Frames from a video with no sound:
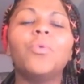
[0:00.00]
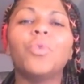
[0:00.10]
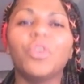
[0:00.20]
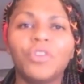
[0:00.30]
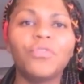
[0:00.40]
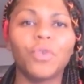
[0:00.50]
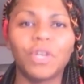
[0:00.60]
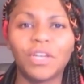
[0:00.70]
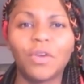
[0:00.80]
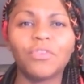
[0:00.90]
work for.
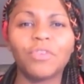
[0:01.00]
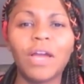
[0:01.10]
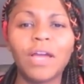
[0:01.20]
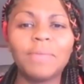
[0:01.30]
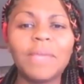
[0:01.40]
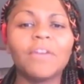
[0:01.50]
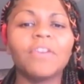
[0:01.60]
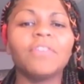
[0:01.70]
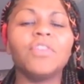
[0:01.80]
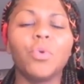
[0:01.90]
You know, they're not coming out of